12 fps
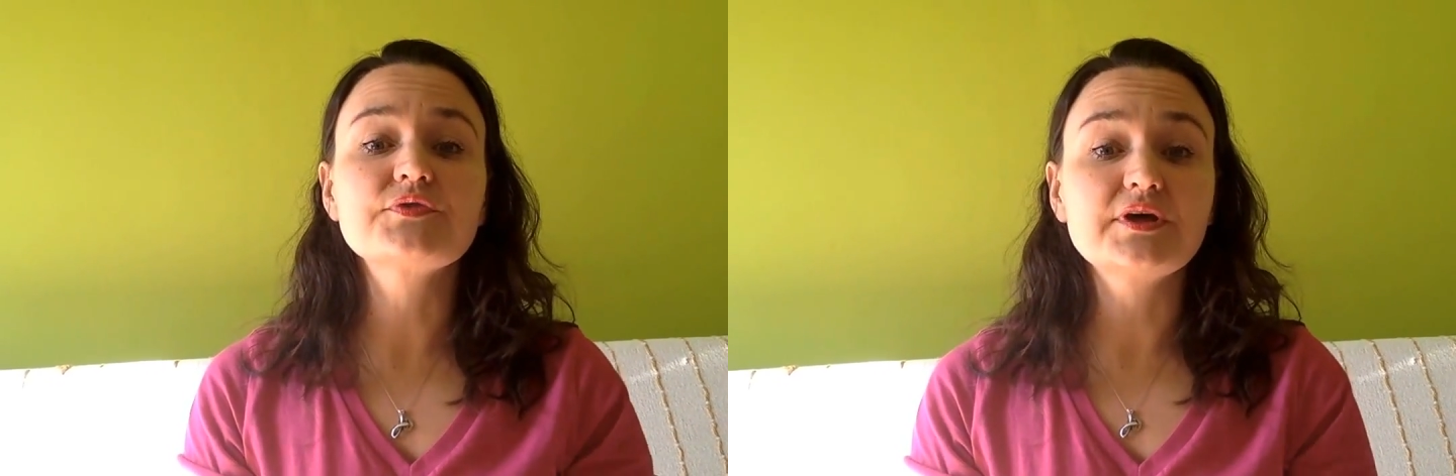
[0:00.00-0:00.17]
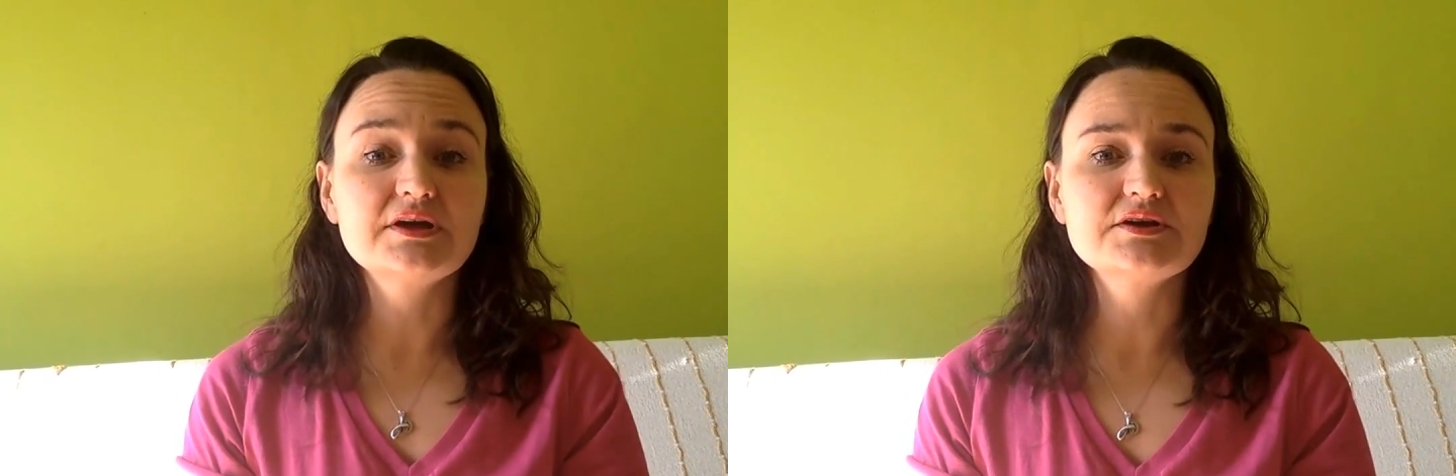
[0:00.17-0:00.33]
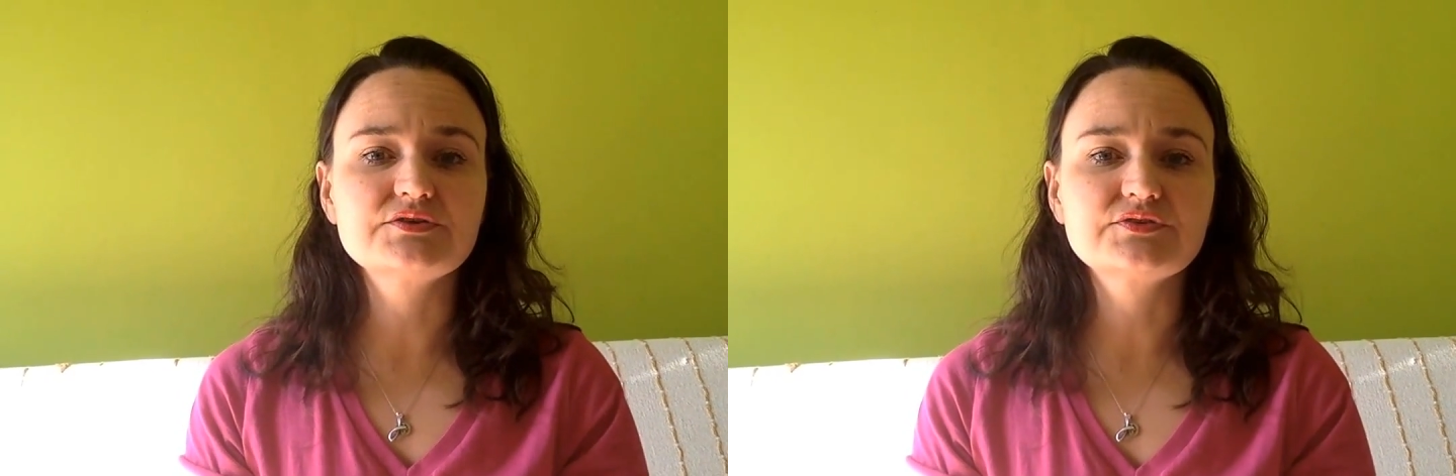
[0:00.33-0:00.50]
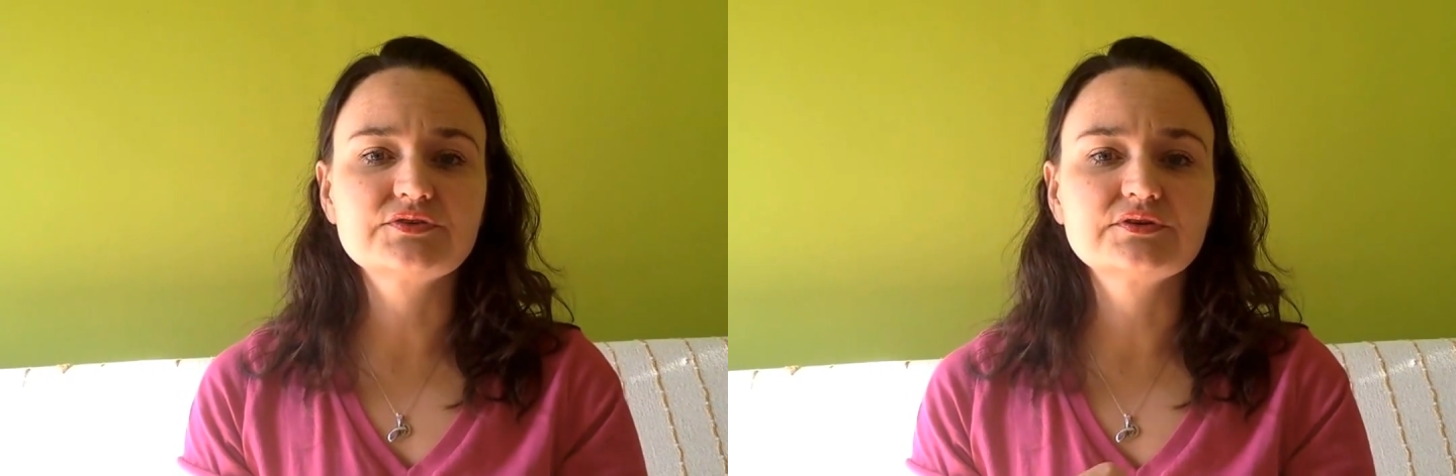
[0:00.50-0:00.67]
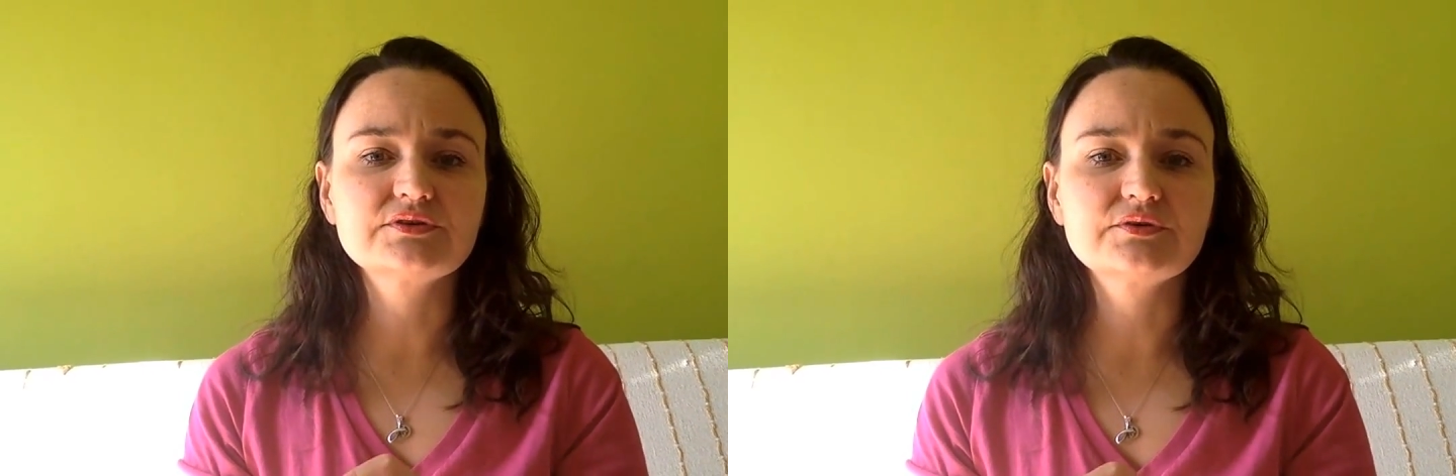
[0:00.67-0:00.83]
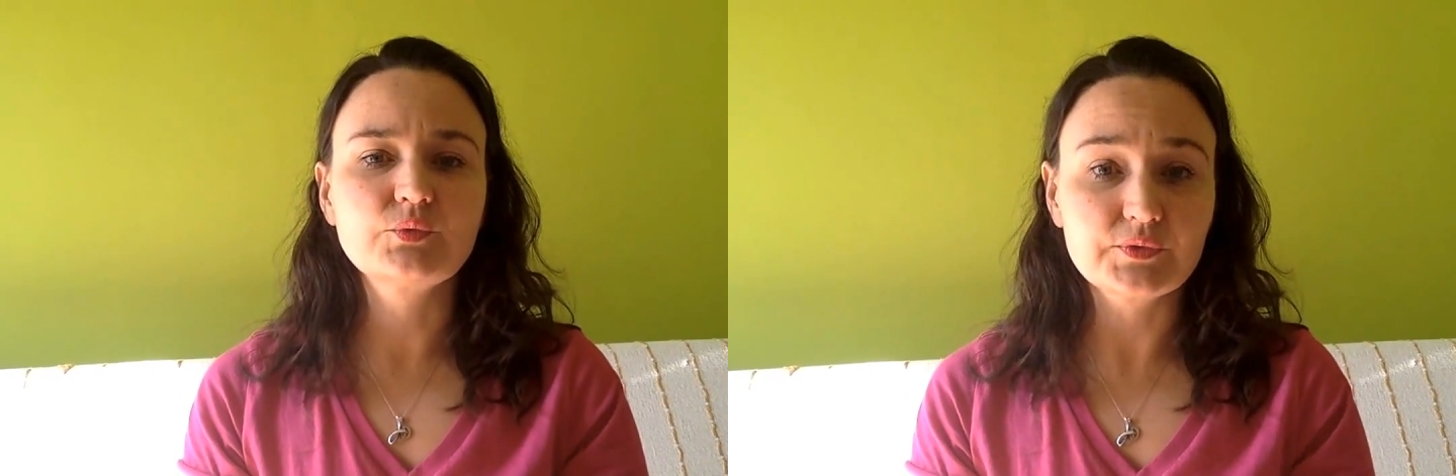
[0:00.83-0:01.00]
things
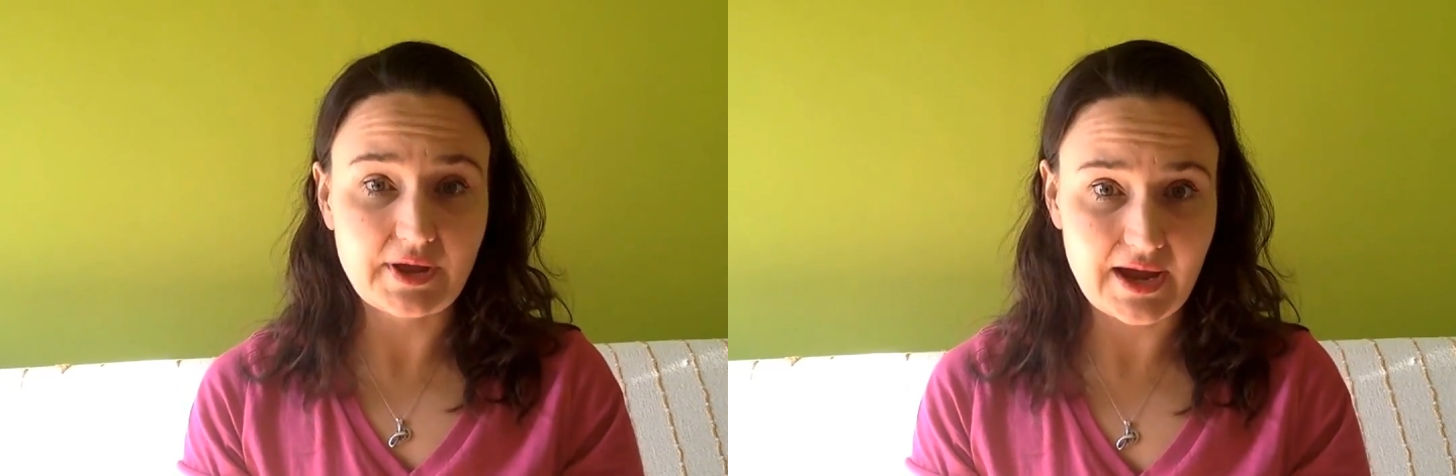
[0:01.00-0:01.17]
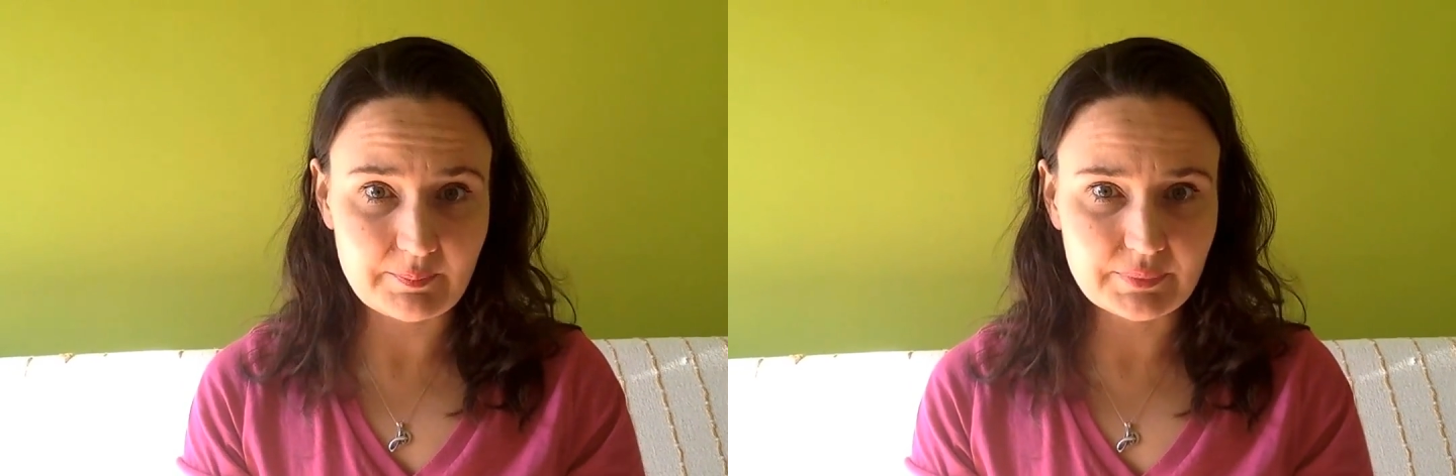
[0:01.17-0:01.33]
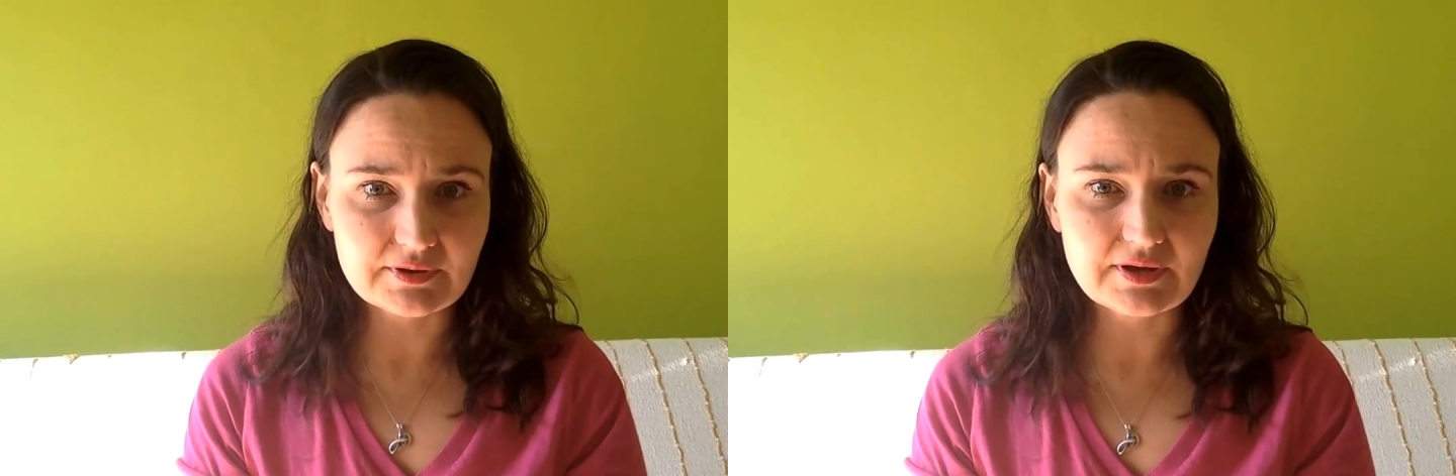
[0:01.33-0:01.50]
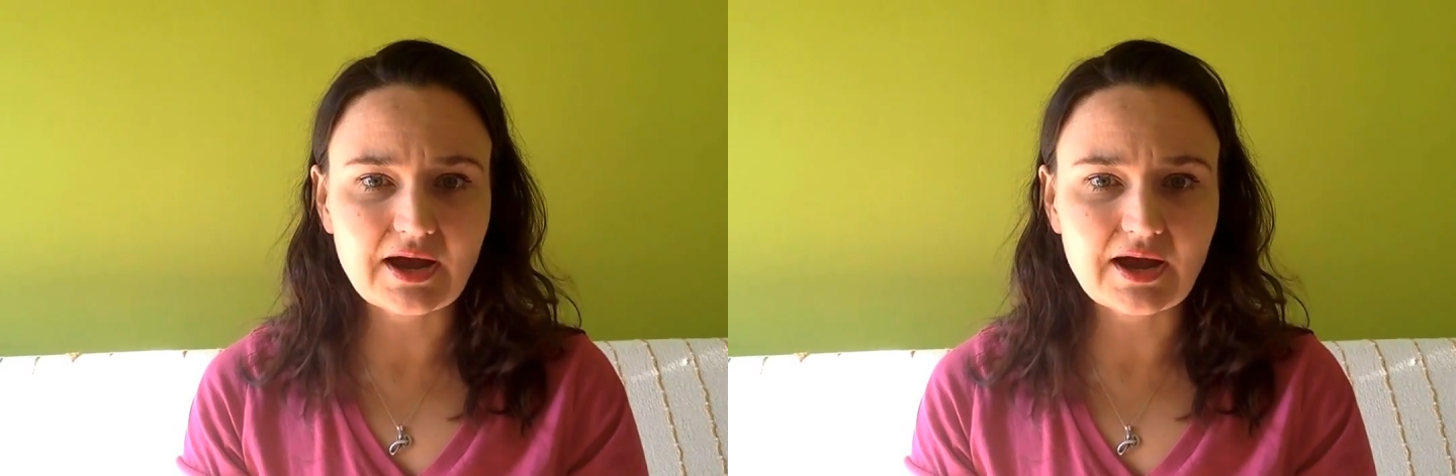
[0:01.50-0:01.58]
would happen.